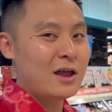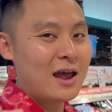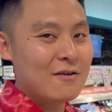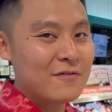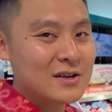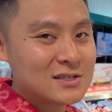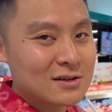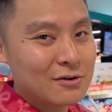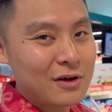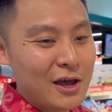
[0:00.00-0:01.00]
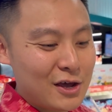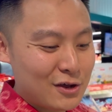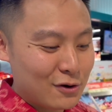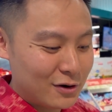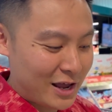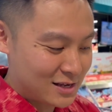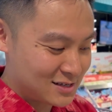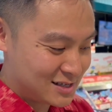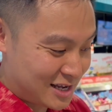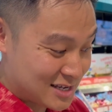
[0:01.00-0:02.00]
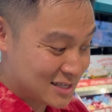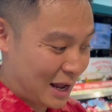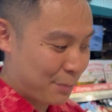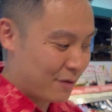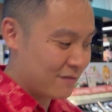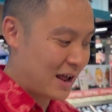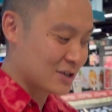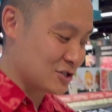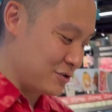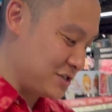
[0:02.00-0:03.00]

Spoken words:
every single Aeon has this type of luxury